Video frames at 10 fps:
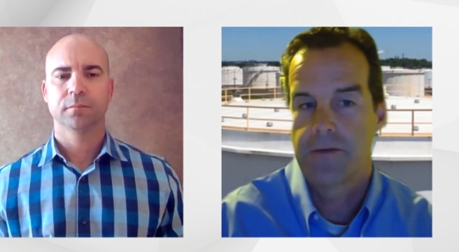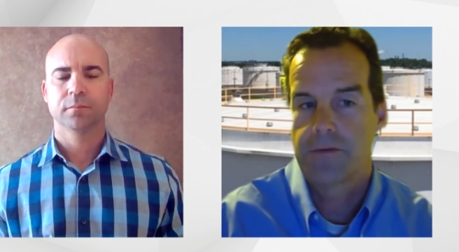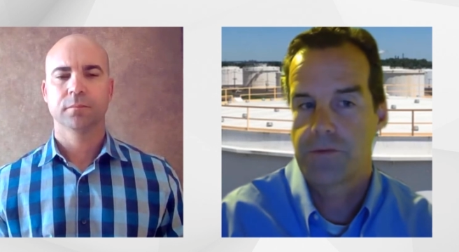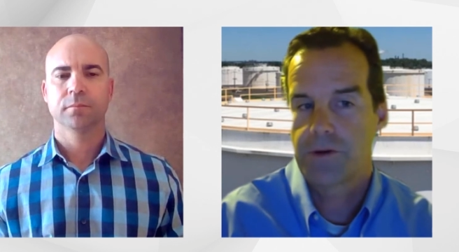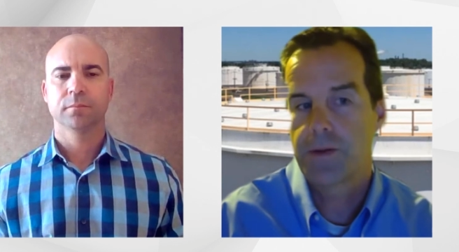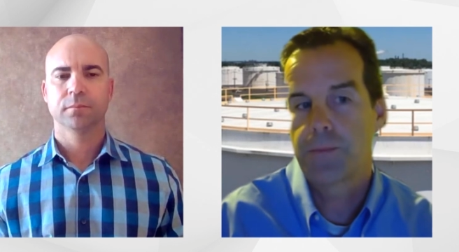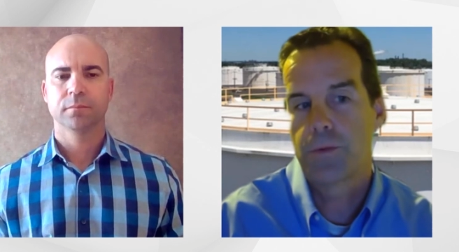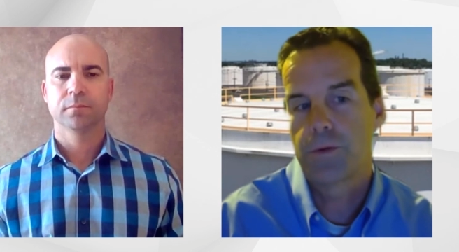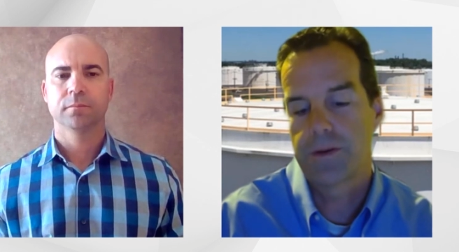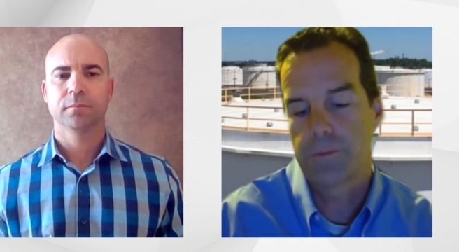Speaker 1: Very
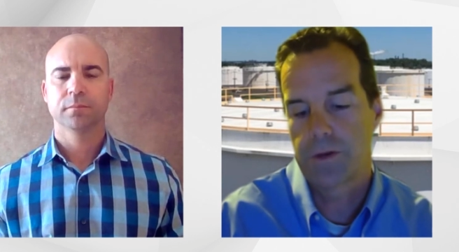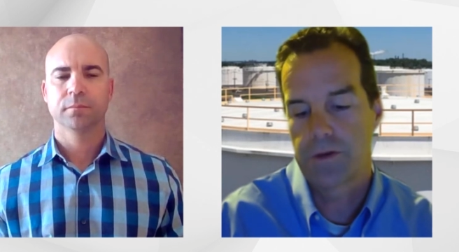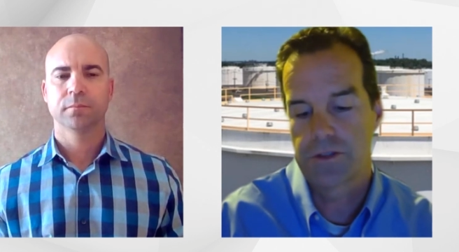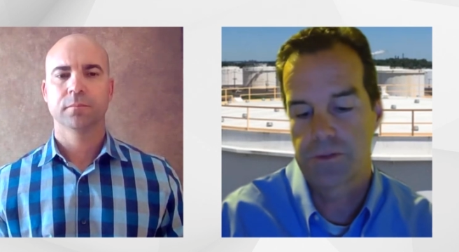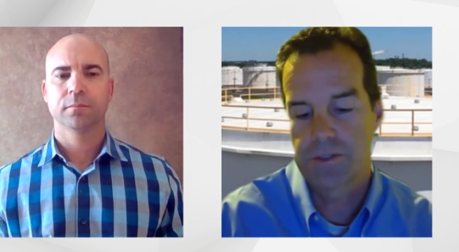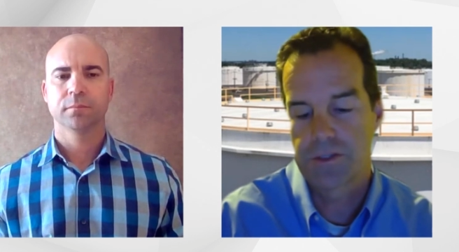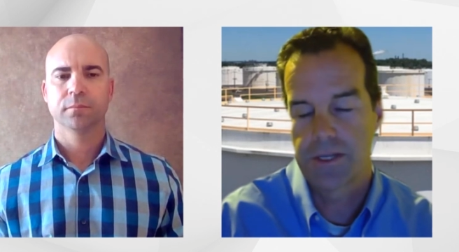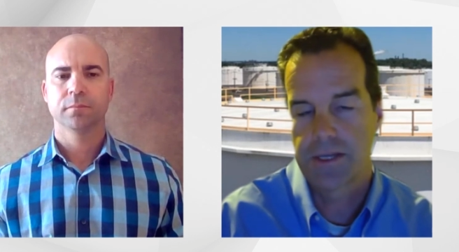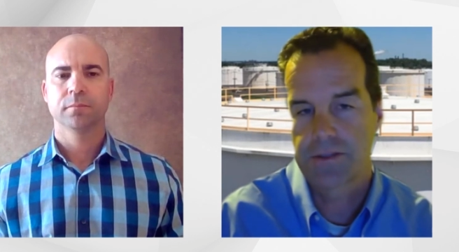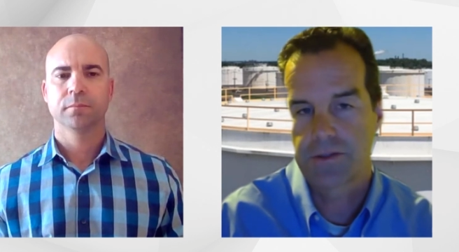important when you're switching
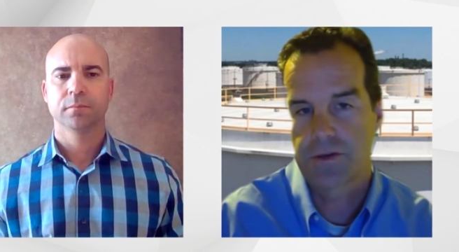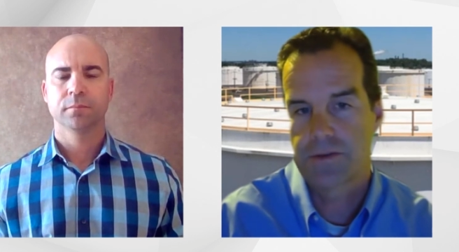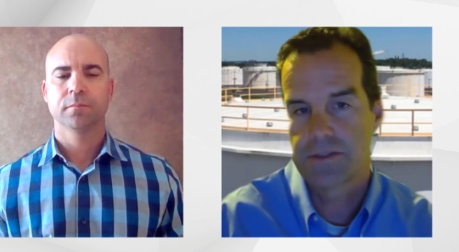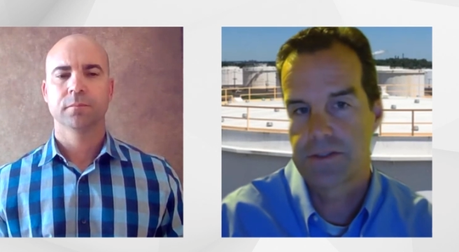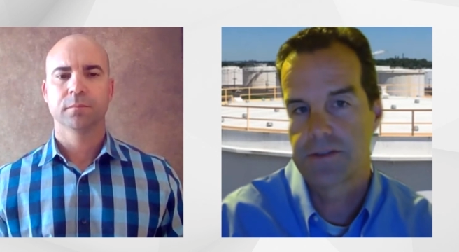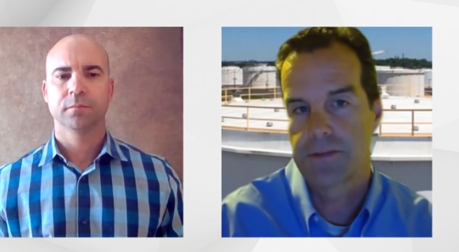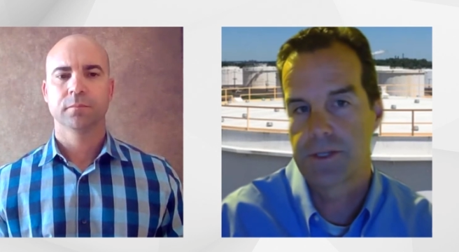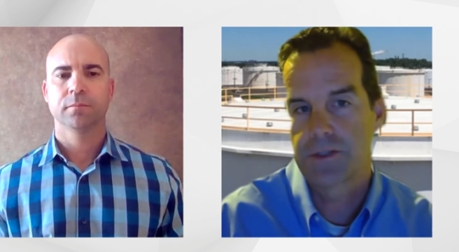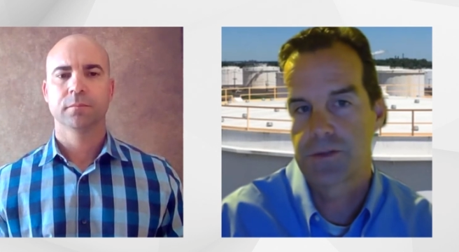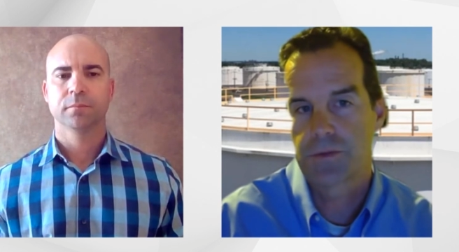out services to
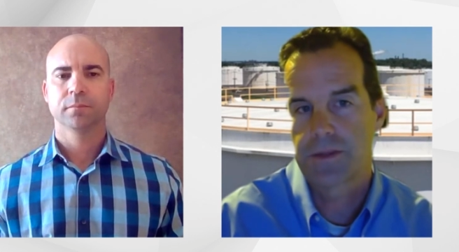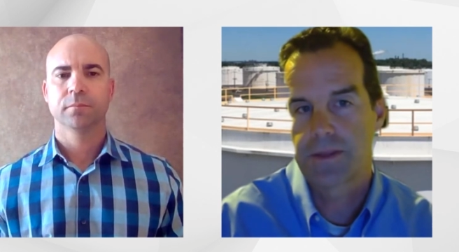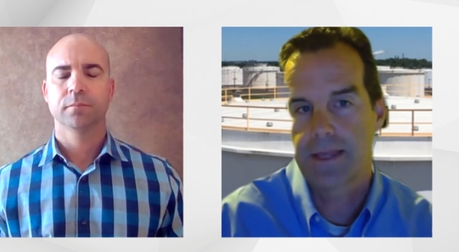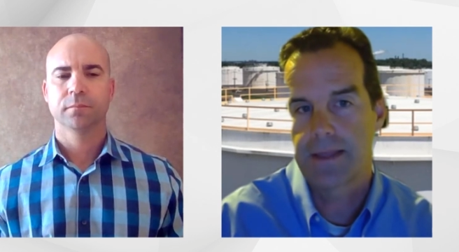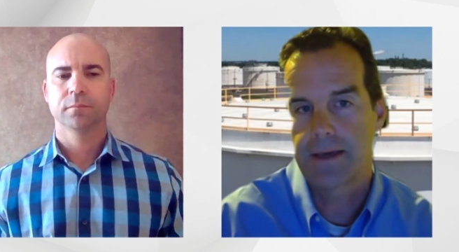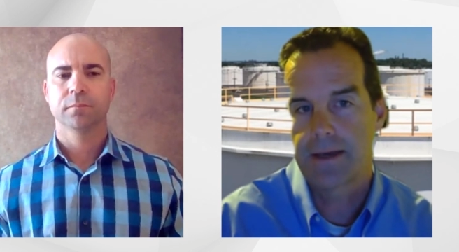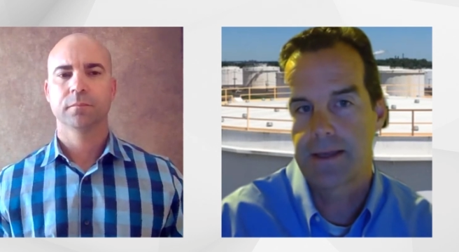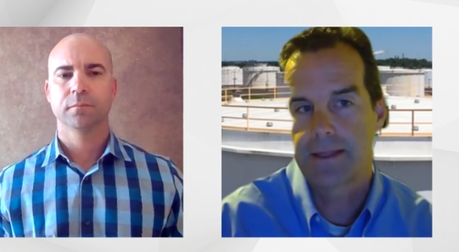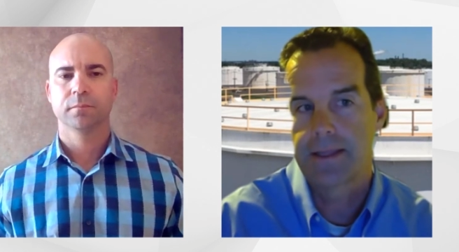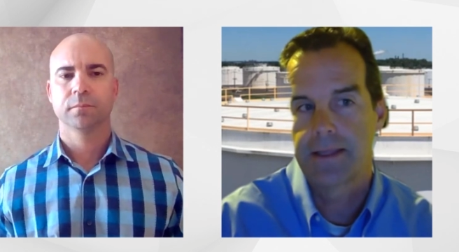make sure that, that
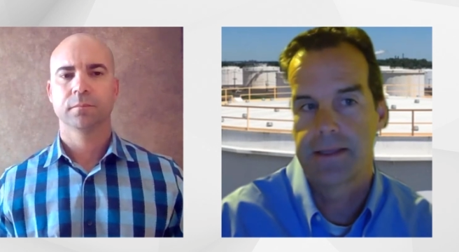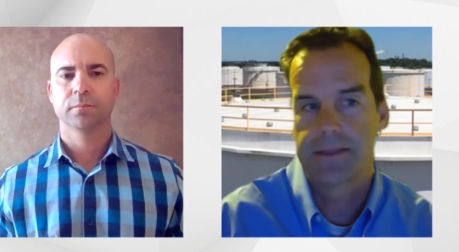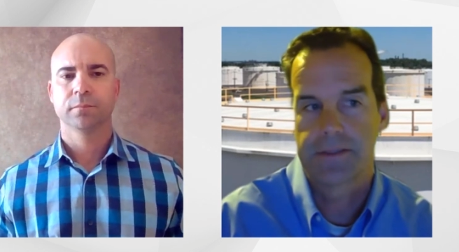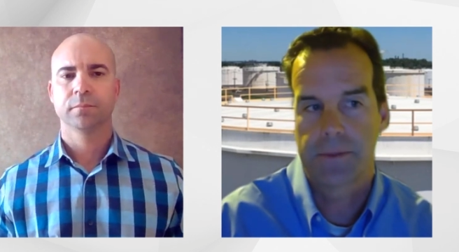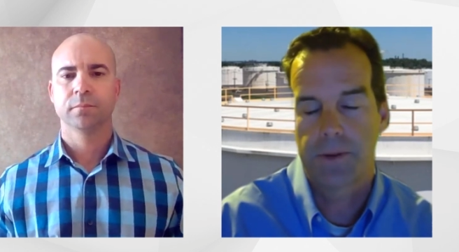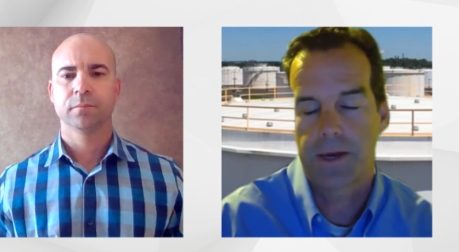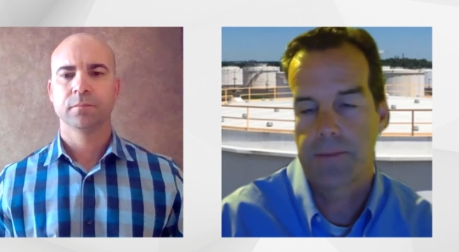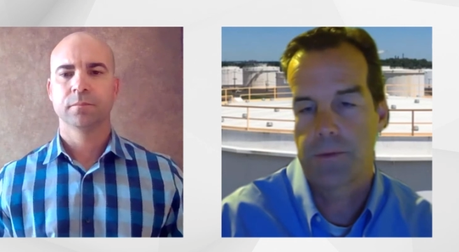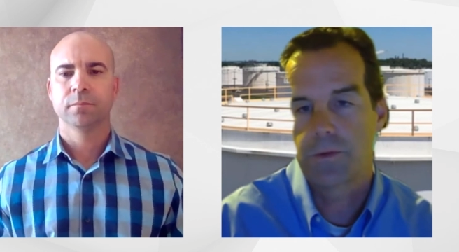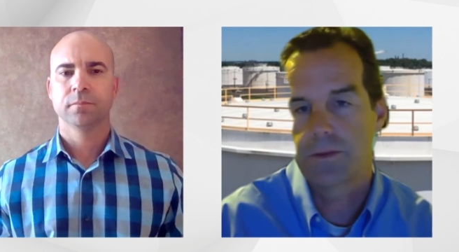lining is
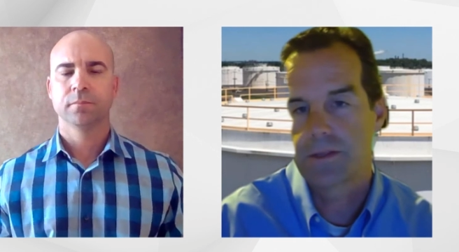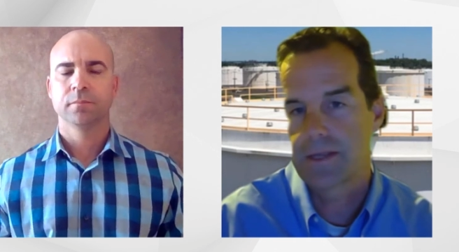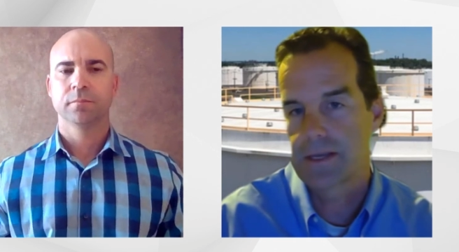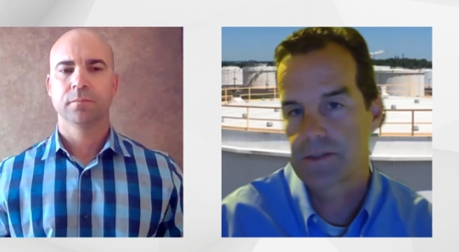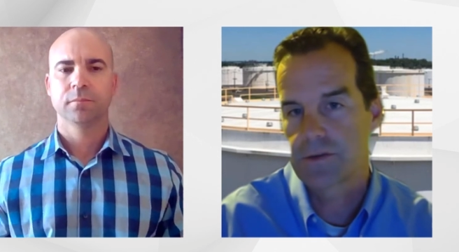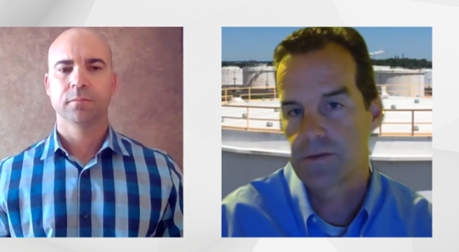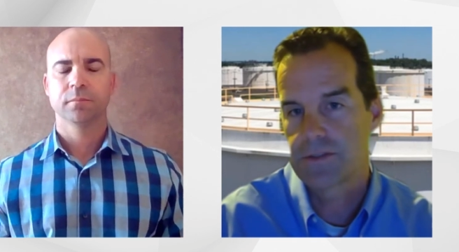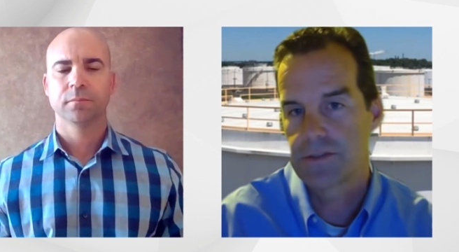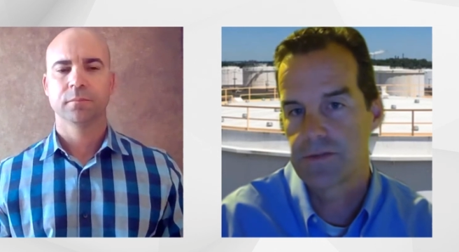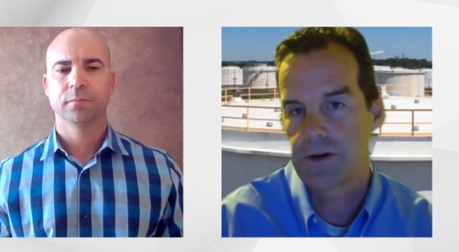compatible with the next service
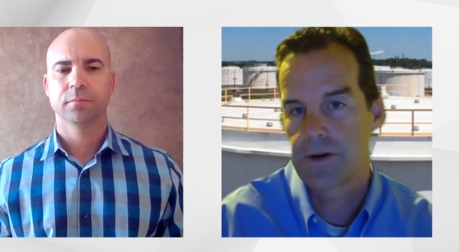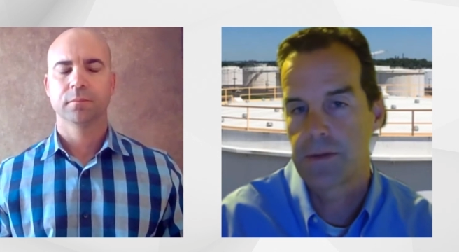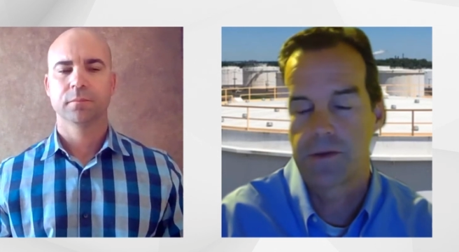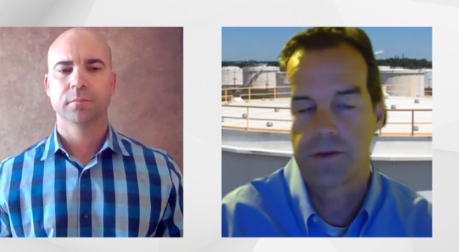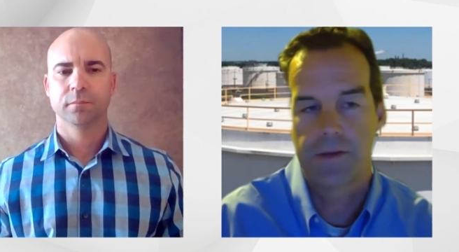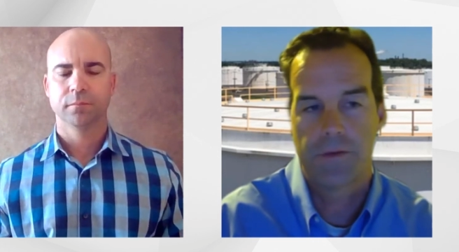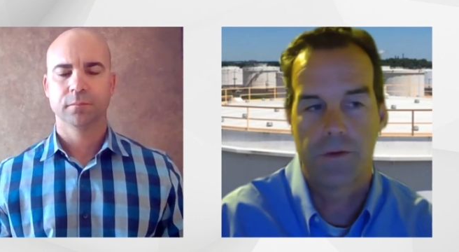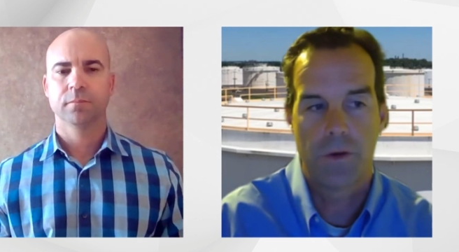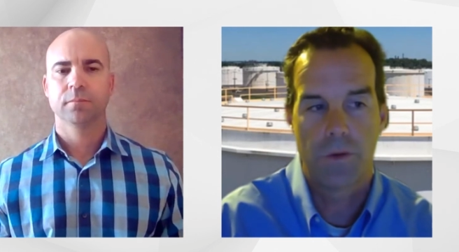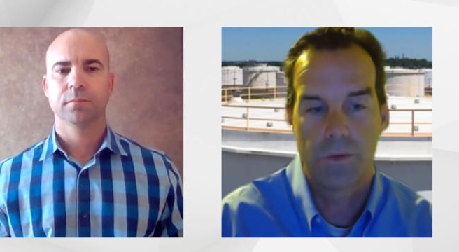environment. You never
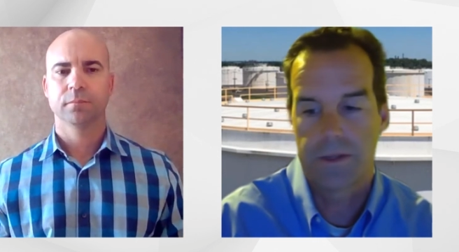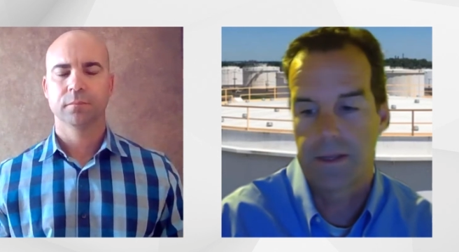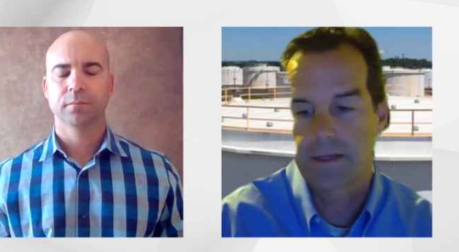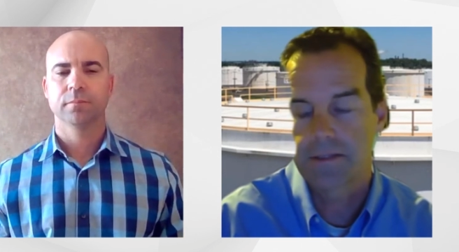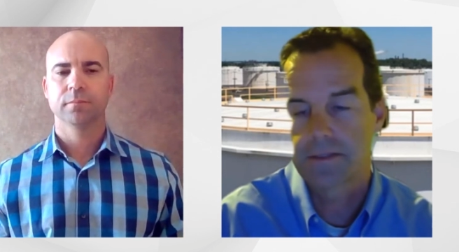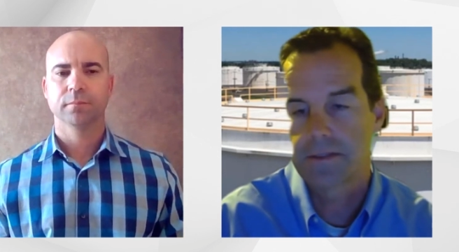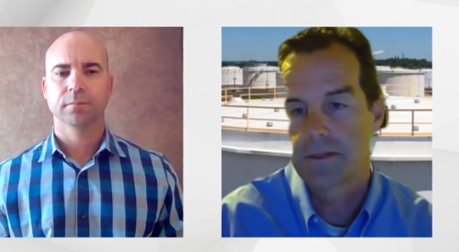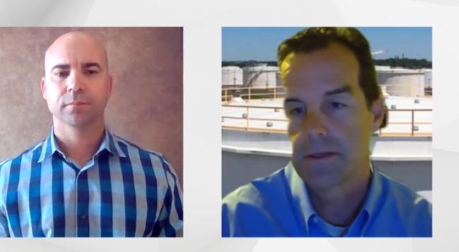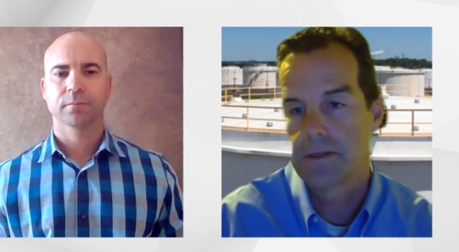know who the next